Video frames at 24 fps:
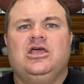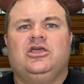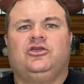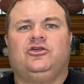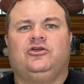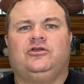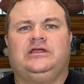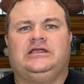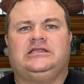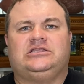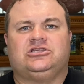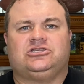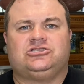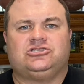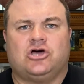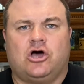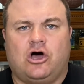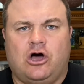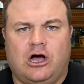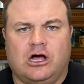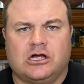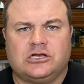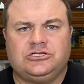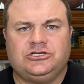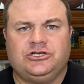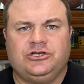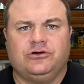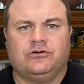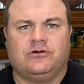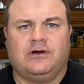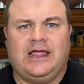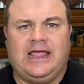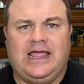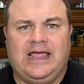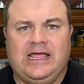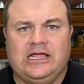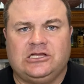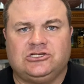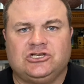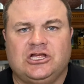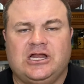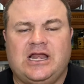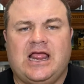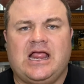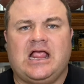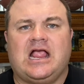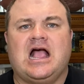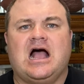You need to talk to your
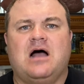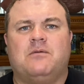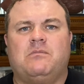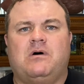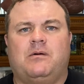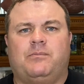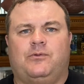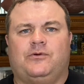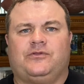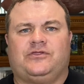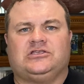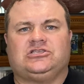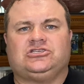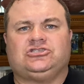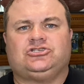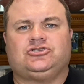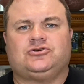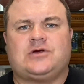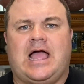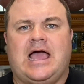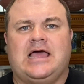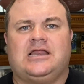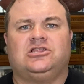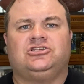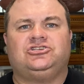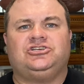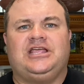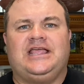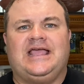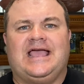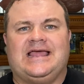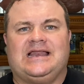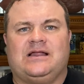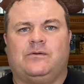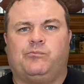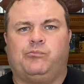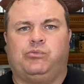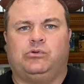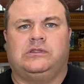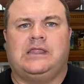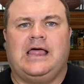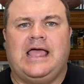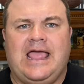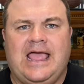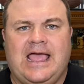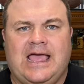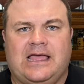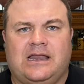agent and come up with a strategy and a
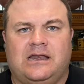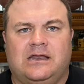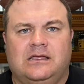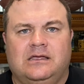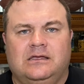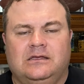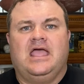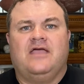plan.